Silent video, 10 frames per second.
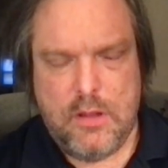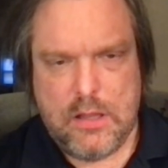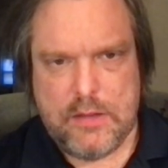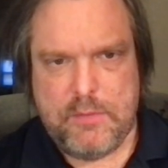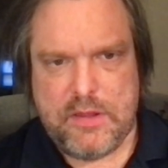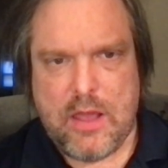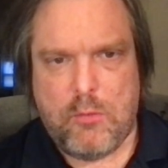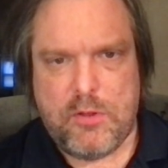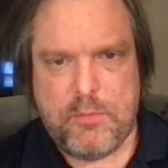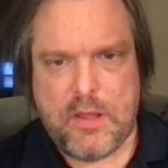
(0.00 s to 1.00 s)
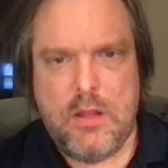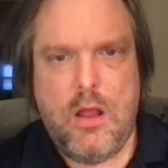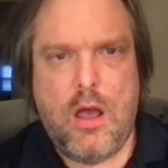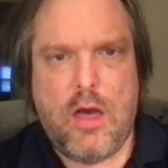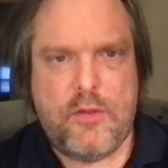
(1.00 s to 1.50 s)
can be dealt with, but
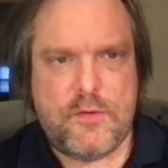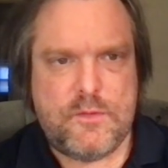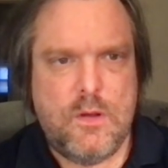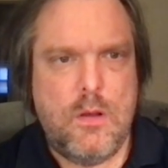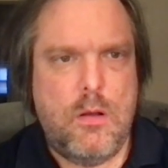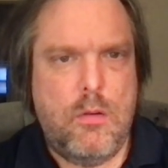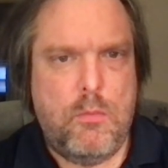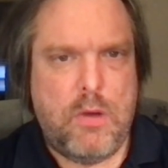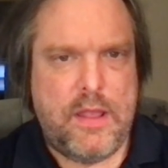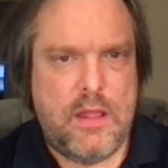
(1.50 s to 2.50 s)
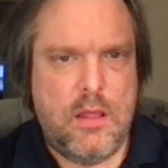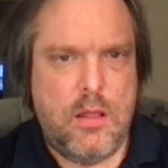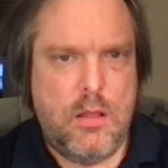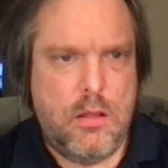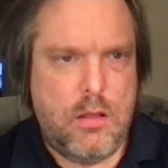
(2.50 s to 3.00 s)
others might
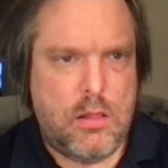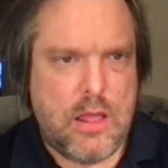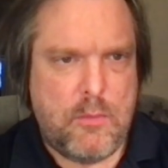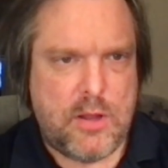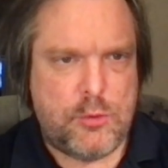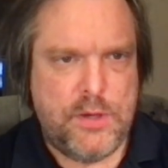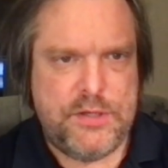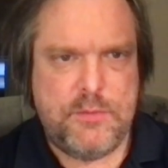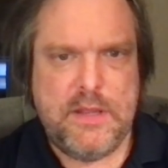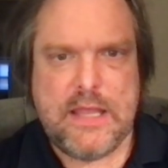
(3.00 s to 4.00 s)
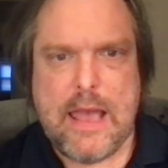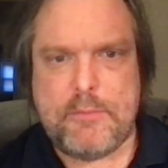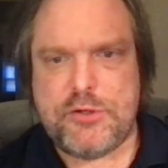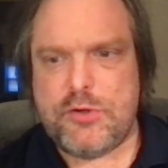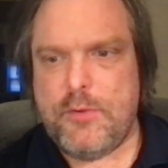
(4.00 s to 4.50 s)
allow my queen to be
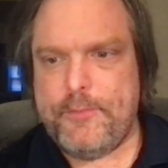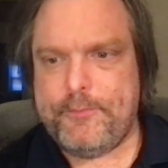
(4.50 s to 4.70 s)
captured.